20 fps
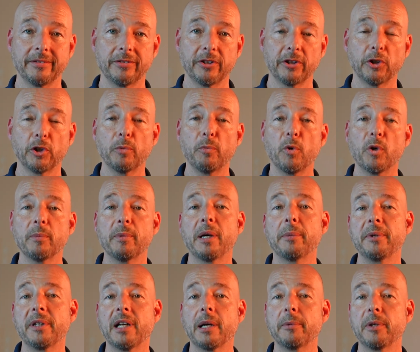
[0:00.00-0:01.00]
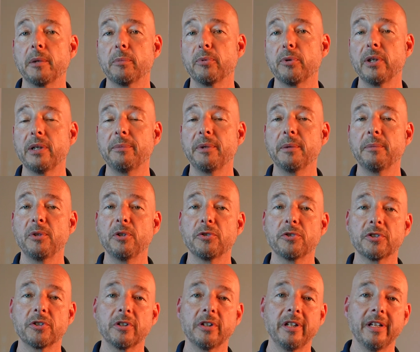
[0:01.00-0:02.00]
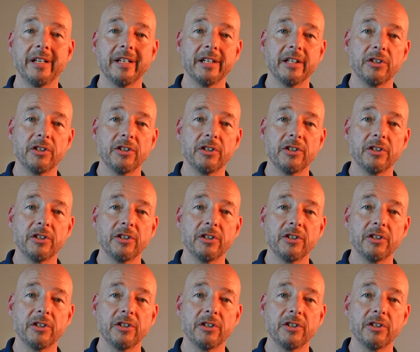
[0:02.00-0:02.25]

To learn more about becoming a premium user,